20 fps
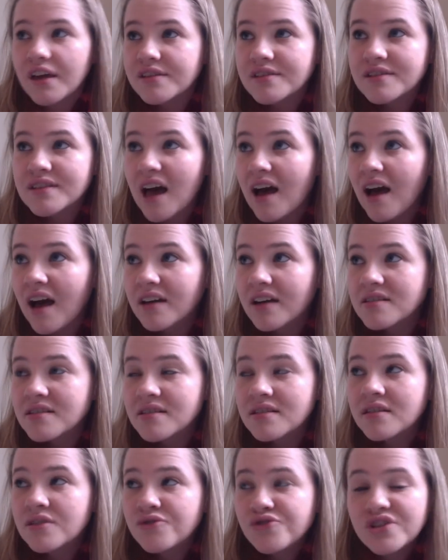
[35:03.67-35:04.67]
socks,
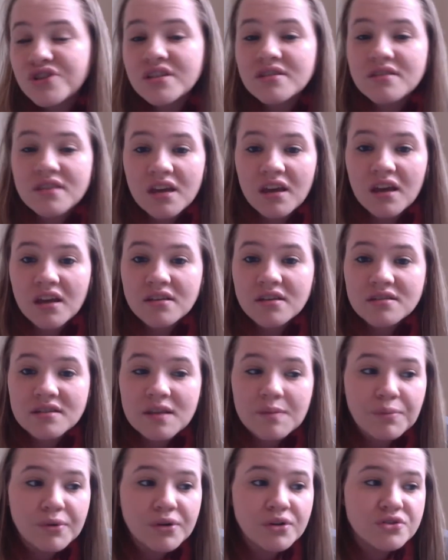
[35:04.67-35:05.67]
she's thinking
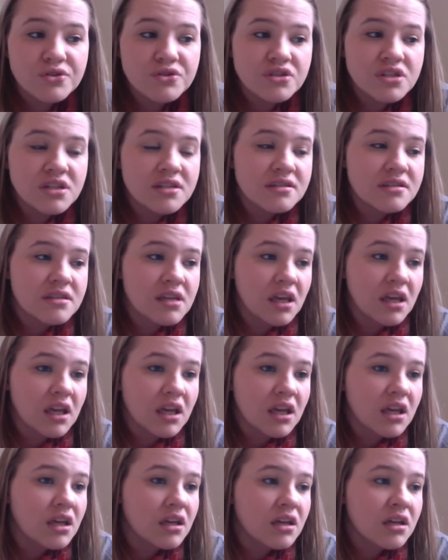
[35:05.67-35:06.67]
slippers, she's
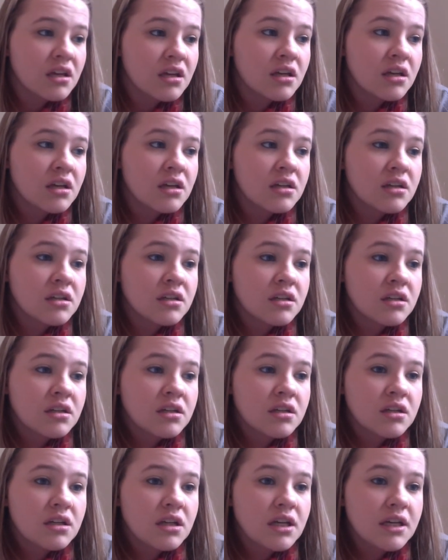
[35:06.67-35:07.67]
thinking
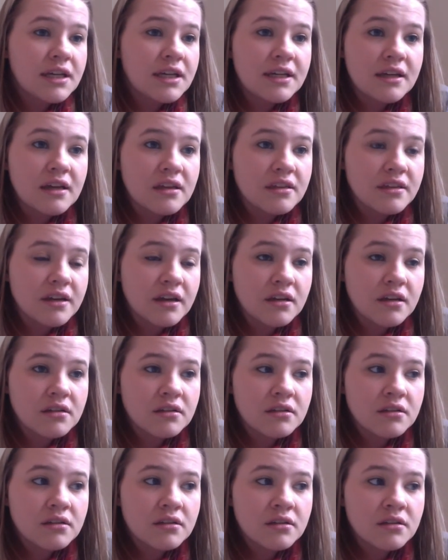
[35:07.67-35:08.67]
anything.
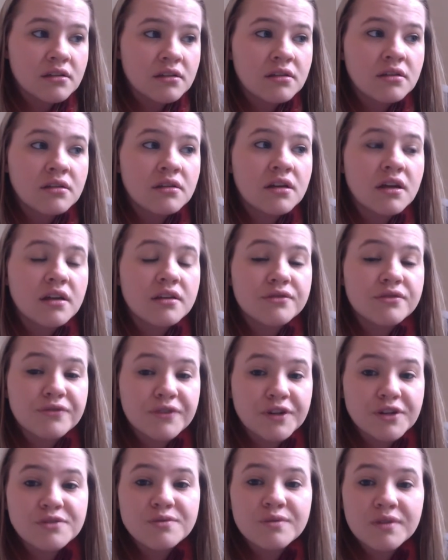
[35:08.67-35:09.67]
And the
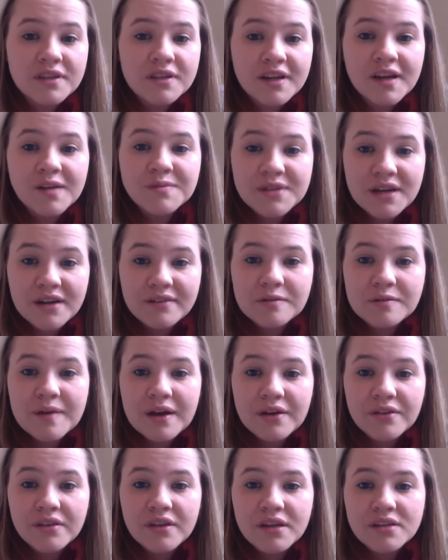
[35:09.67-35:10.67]
first word that comes out of her
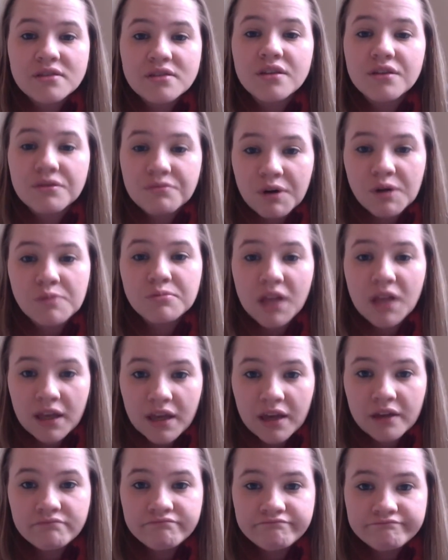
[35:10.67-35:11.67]
mouth is a throw
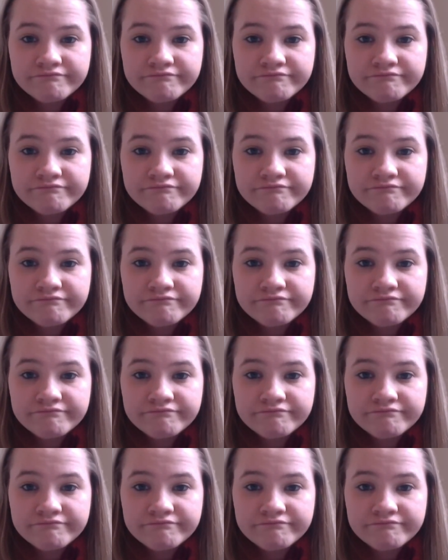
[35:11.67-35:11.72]
blanket.